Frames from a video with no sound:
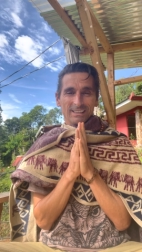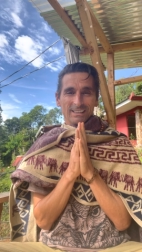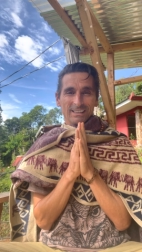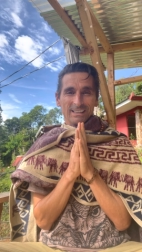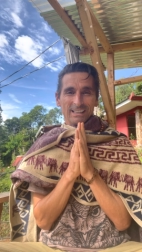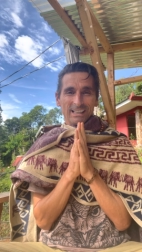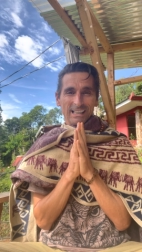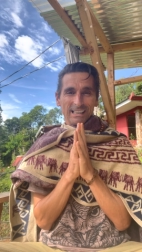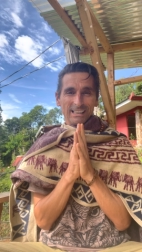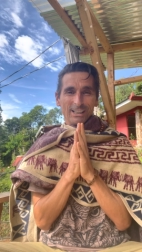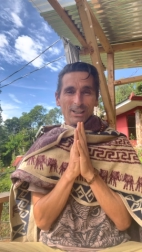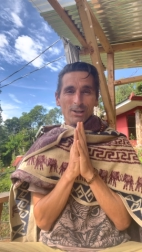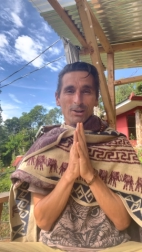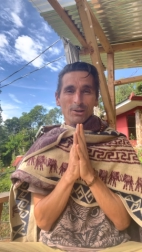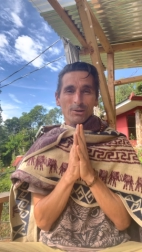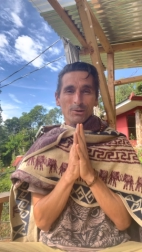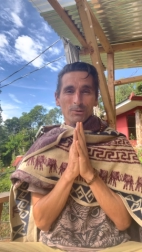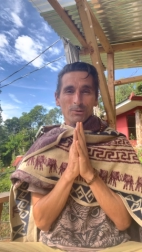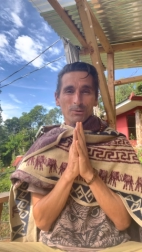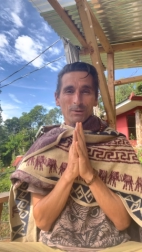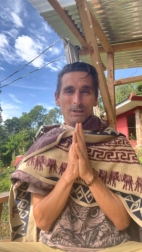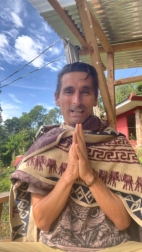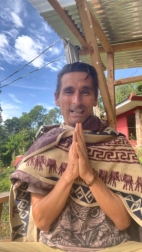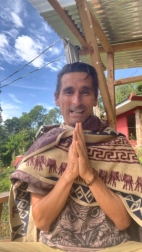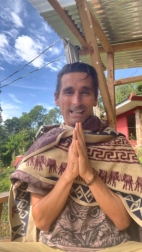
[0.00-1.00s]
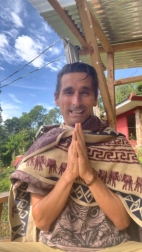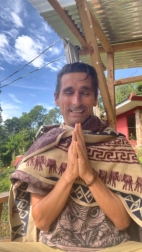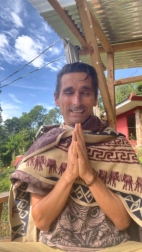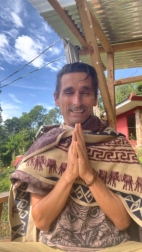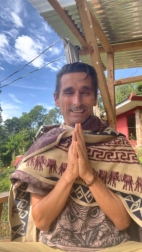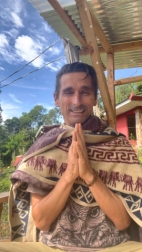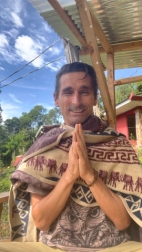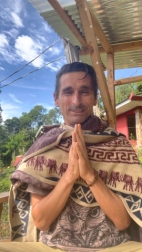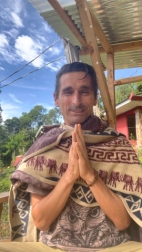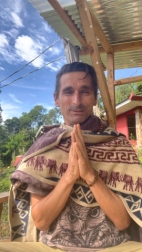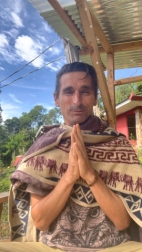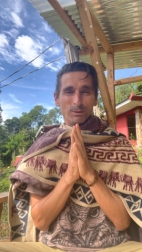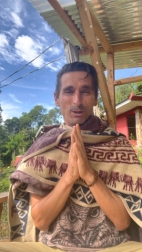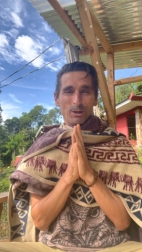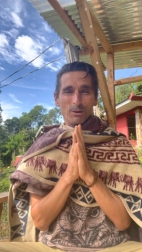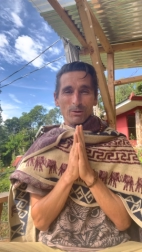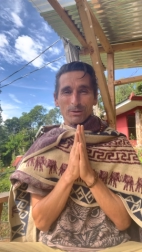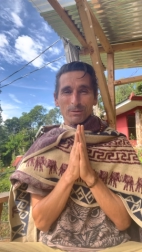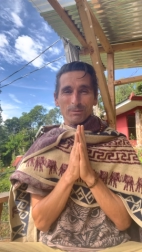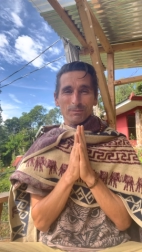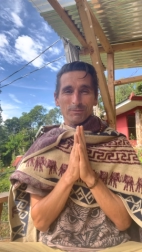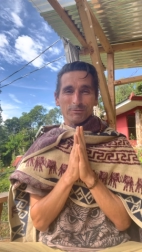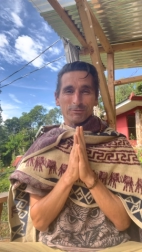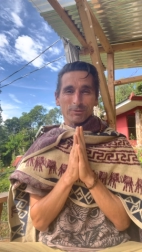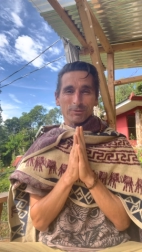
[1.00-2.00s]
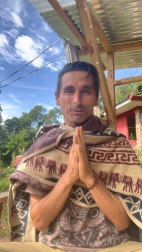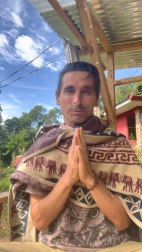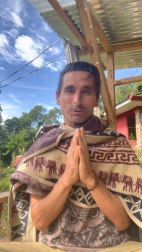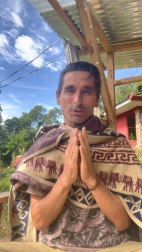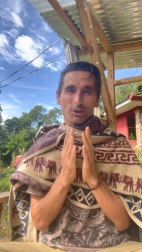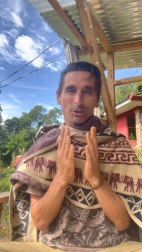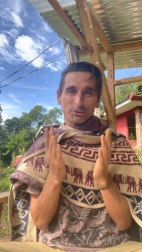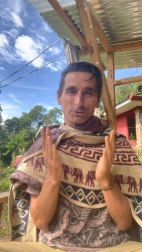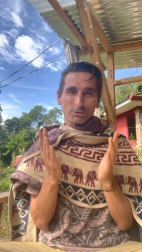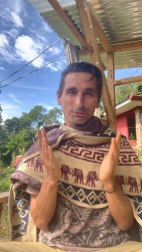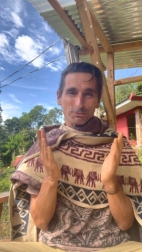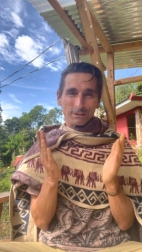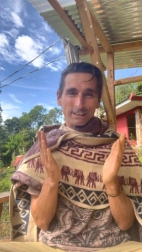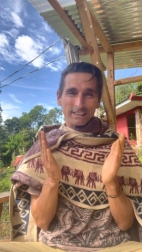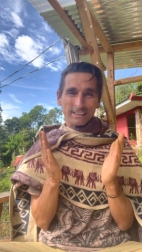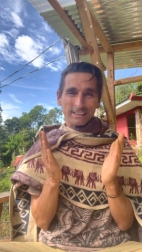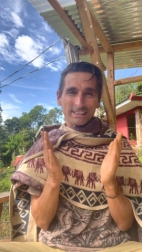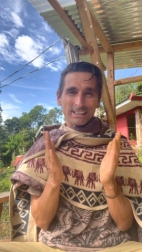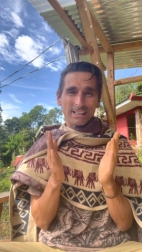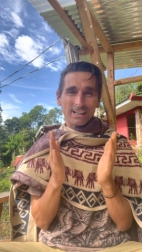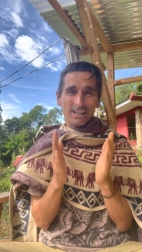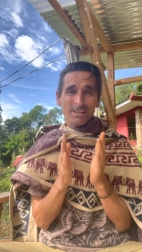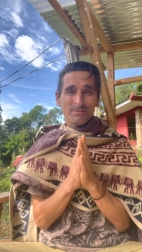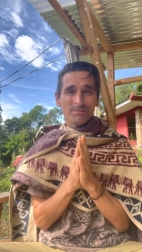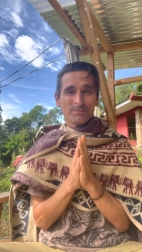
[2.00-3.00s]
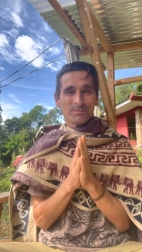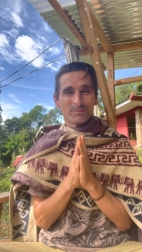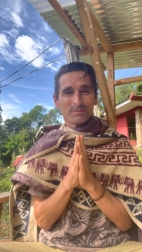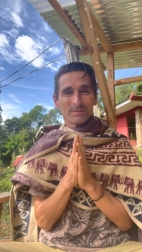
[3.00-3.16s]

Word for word: Hello and welcome from Costa Rica.